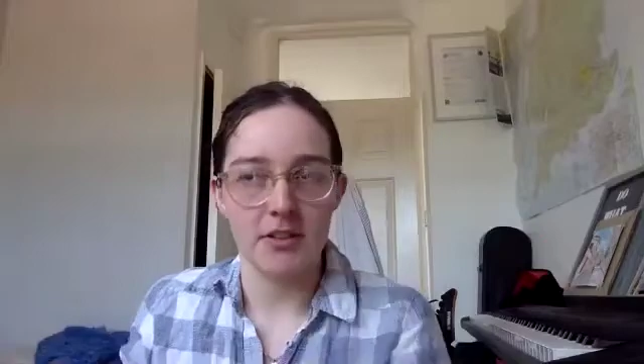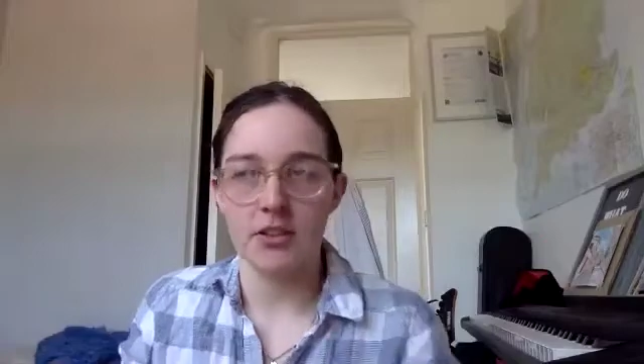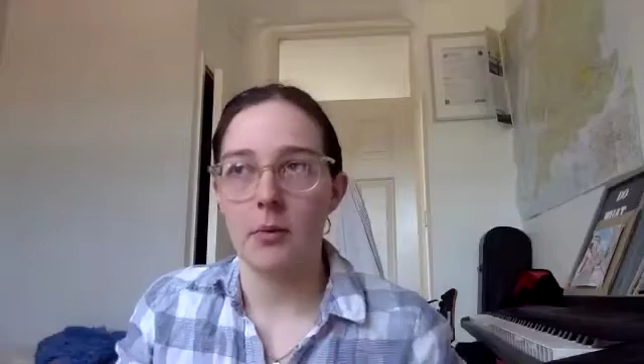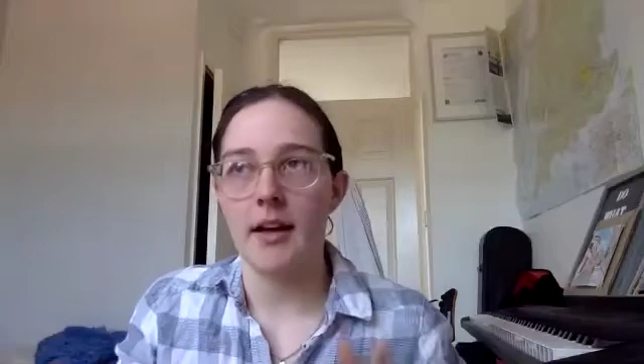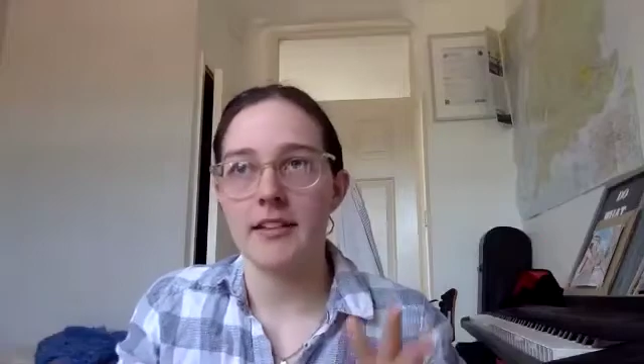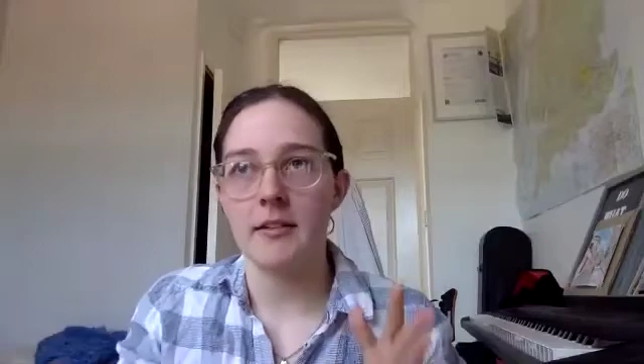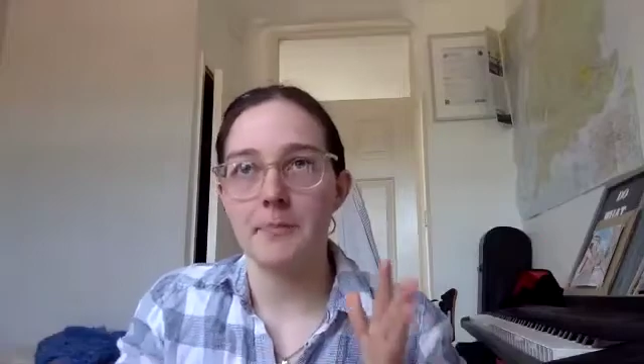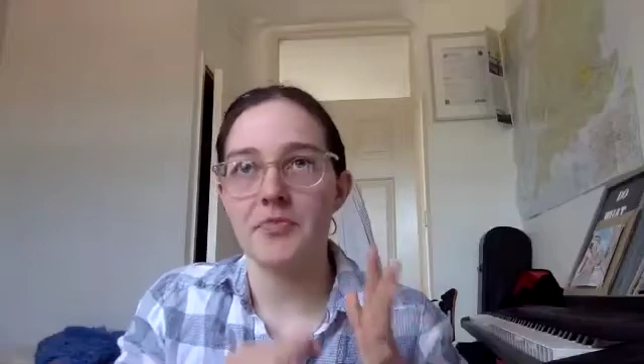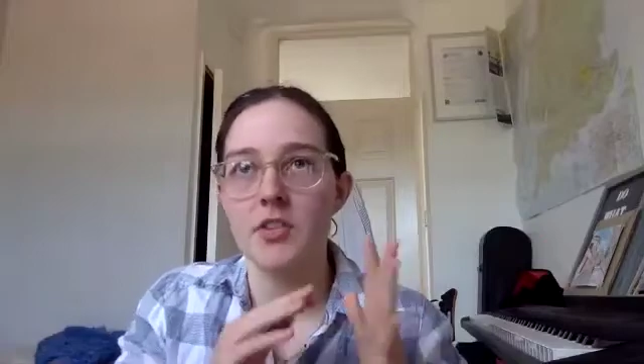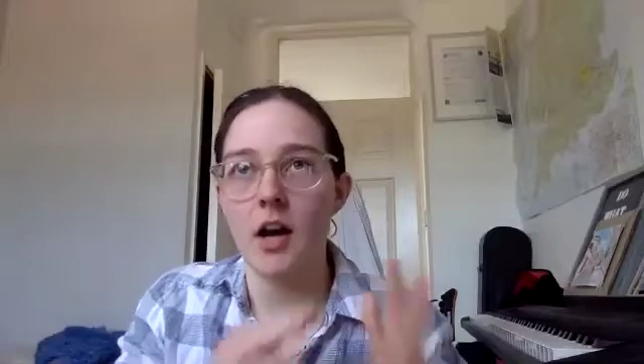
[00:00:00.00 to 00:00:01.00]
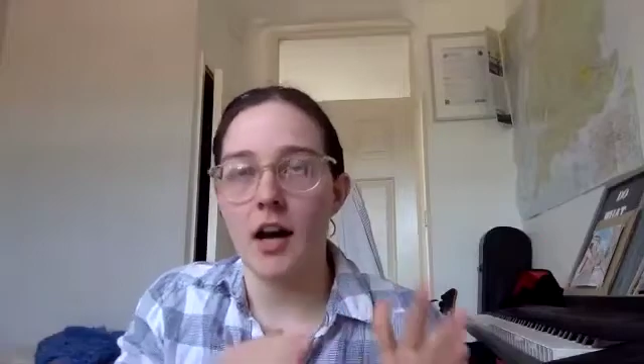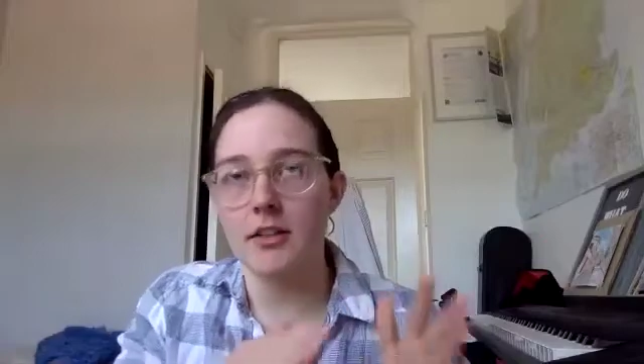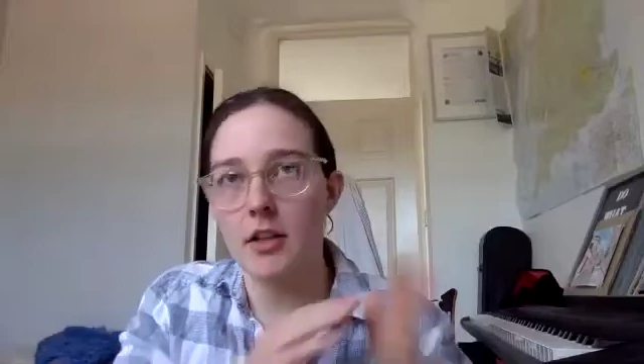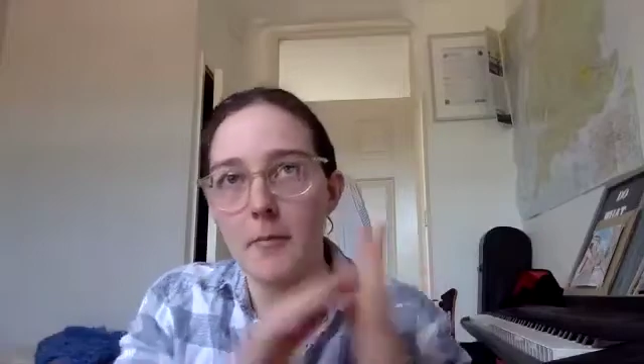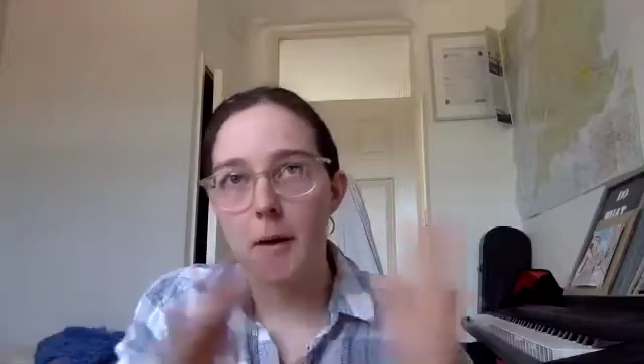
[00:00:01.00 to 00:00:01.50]
So I'd
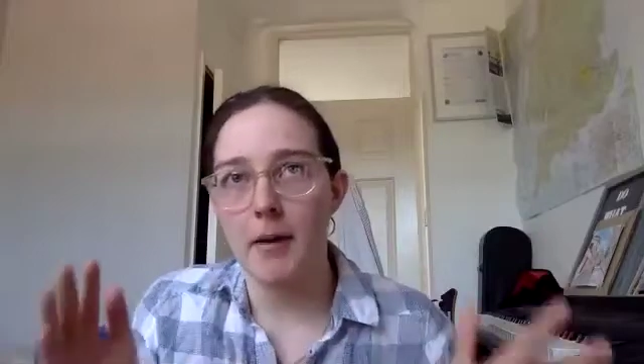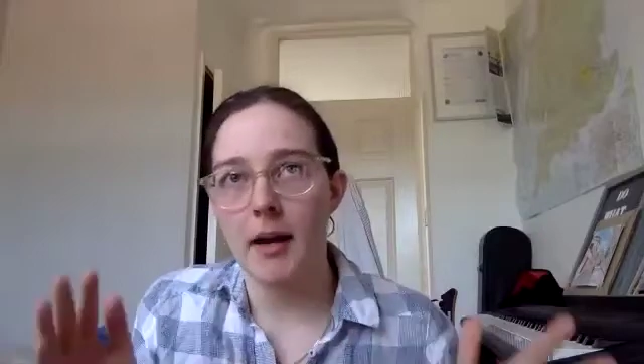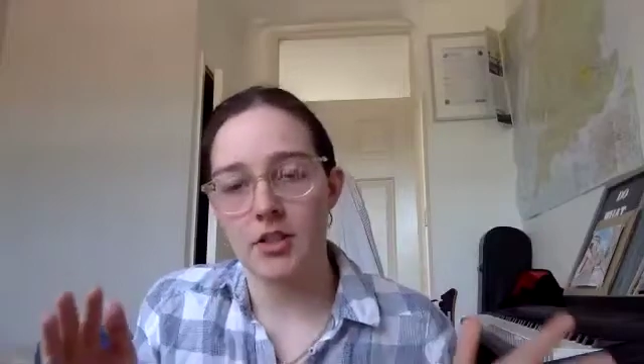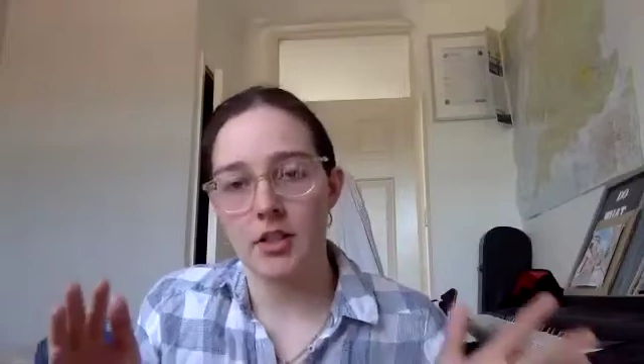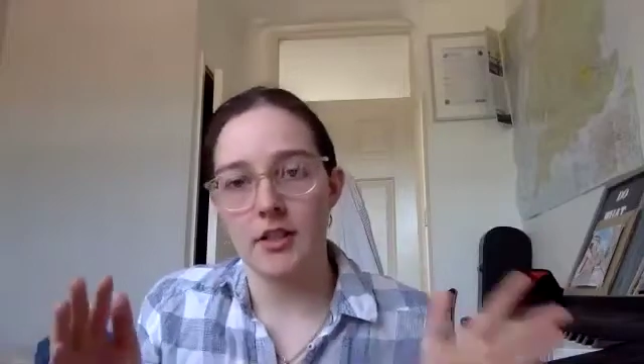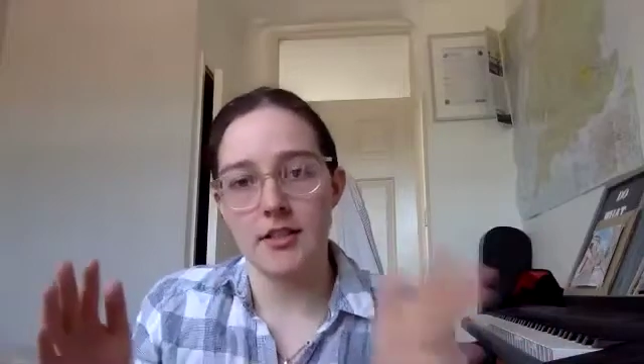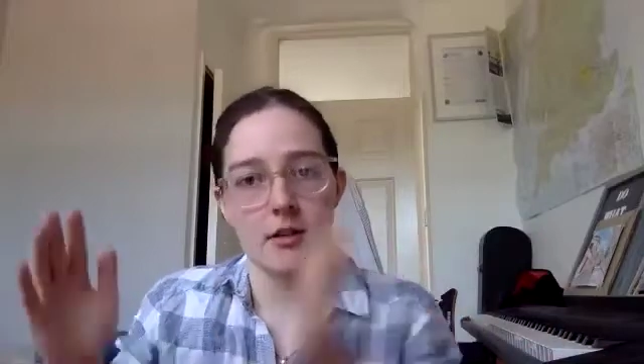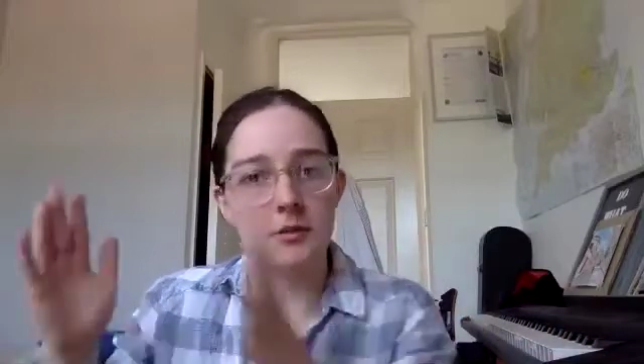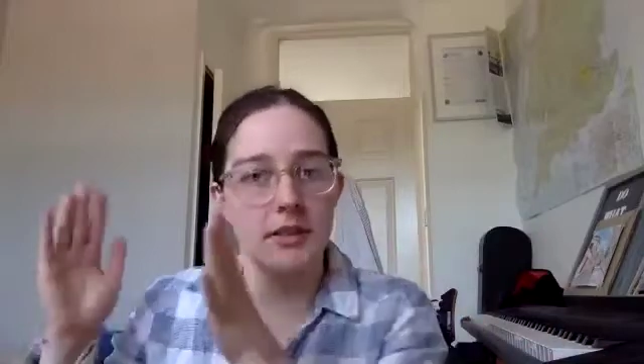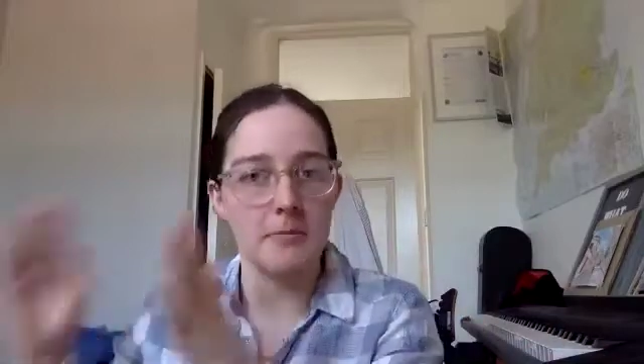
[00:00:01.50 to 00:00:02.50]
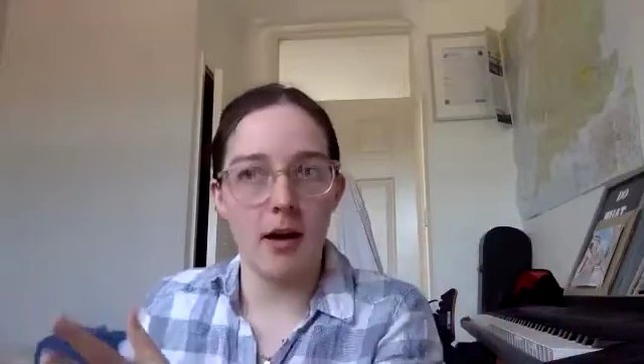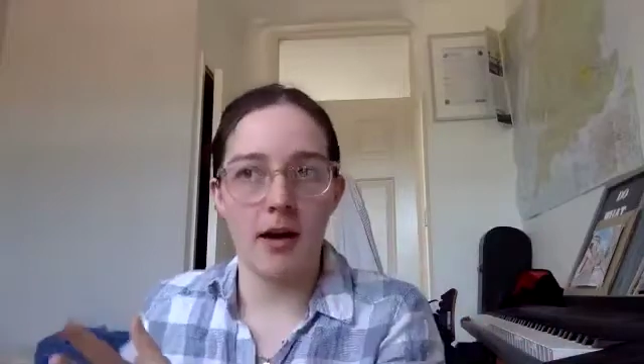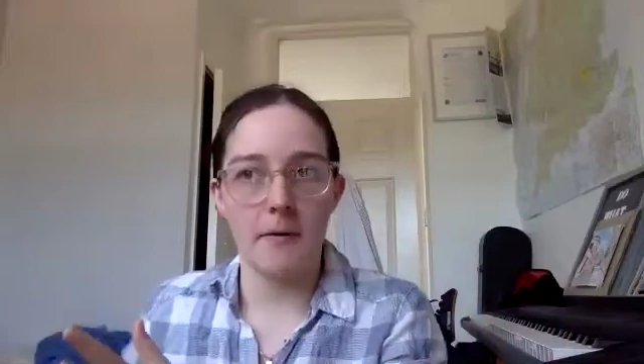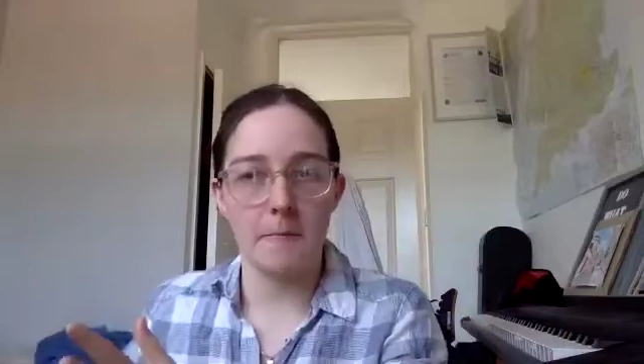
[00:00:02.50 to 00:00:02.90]
done my bachelor's and I was in my